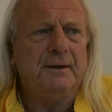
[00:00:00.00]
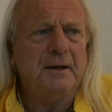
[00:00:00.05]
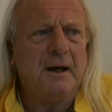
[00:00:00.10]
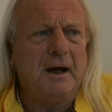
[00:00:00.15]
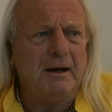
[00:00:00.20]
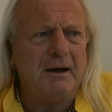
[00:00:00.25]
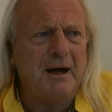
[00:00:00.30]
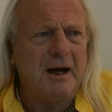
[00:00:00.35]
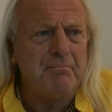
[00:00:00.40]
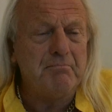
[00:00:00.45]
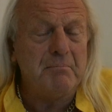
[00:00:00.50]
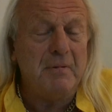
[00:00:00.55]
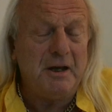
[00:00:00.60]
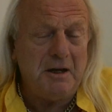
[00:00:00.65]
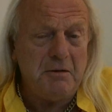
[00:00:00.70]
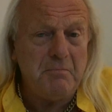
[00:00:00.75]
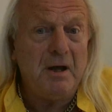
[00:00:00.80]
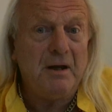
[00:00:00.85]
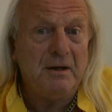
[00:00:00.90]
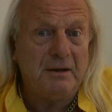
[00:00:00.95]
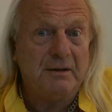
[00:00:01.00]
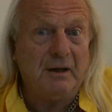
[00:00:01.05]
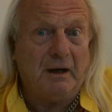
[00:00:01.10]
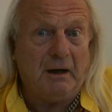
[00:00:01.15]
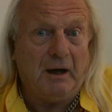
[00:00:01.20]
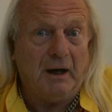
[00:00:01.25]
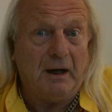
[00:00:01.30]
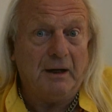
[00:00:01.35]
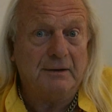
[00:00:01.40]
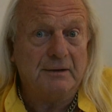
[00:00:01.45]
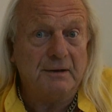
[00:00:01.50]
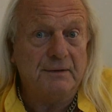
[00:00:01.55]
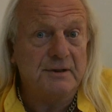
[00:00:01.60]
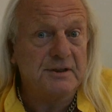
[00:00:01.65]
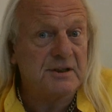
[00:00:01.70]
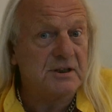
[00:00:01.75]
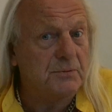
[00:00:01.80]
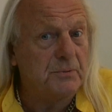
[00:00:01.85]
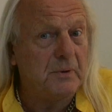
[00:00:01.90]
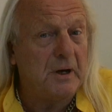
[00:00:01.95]
And many men died. And
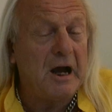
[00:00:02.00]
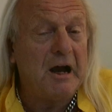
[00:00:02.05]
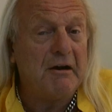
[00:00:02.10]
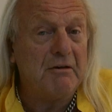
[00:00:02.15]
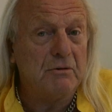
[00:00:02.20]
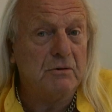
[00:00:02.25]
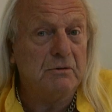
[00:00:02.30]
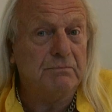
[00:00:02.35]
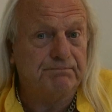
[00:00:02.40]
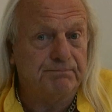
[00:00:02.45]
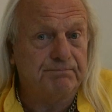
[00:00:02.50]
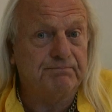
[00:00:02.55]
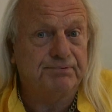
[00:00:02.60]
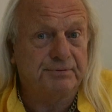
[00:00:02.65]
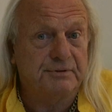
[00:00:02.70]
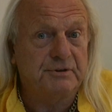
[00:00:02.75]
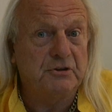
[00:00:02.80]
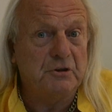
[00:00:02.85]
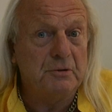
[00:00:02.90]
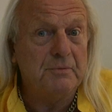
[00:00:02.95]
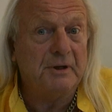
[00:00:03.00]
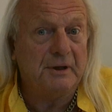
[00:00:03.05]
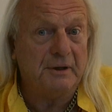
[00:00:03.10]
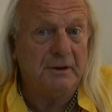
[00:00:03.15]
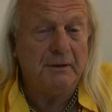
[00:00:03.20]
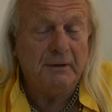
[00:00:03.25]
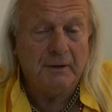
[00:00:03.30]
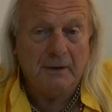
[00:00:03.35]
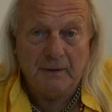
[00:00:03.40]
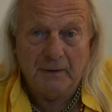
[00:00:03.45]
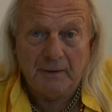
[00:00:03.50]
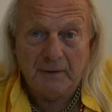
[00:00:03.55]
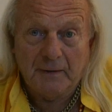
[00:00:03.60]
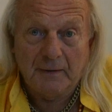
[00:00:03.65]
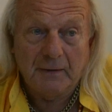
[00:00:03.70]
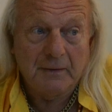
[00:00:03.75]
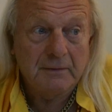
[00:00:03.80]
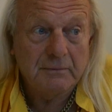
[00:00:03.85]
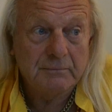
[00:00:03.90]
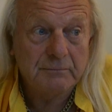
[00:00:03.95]
this is where Harold presumably
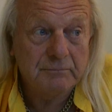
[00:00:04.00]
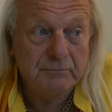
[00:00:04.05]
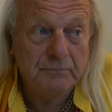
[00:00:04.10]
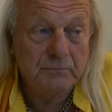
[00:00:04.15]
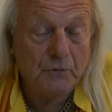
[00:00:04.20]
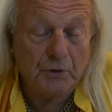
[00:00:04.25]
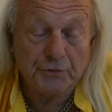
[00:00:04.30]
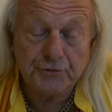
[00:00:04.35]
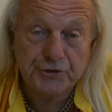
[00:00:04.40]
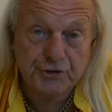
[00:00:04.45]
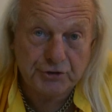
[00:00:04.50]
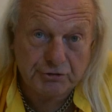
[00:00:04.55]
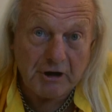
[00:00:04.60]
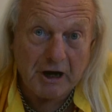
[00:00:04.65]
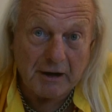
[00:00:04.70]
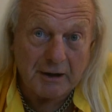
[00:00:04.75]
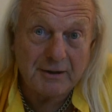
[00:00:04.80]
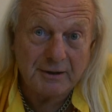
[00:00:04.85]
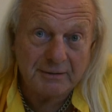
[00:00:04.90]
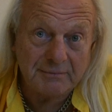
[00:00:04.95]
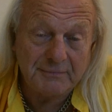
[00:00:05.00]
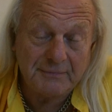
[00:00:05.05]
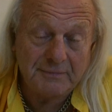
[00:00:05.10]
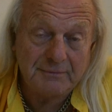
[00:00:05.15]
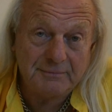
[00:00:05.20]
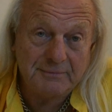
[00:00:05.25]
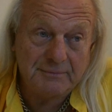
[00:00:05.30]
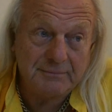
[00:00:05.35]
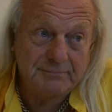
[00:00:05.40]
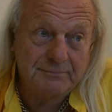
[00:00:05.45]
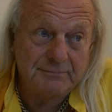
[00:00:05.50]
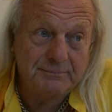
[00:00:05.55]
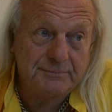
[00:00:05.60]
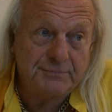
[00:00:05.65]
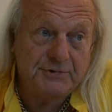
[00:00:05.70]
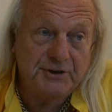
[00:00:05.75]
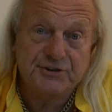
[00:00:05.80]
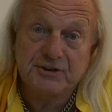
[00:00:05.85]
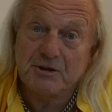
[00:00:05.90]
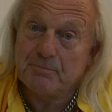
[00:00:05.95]
got struck
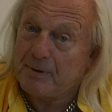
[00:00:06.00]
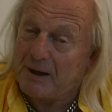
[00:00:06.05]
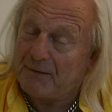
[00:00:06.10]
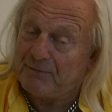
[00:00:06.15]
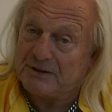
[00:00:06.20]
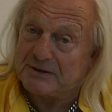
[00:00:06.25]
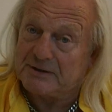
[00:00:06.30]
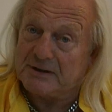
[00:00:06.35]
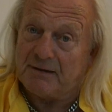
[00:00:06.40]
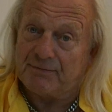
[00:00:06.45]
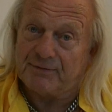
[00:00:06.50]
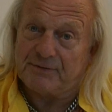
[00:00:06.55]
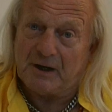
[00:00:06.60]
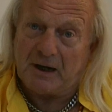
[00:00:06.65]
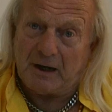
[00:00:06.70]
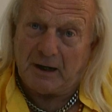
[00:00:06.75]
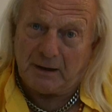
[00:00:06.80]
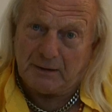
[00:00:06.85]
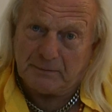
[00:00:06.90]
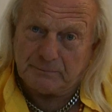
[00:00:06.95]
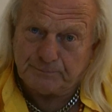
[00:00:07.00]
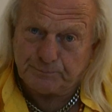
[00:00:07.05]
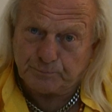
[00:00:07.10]
just above his left eye.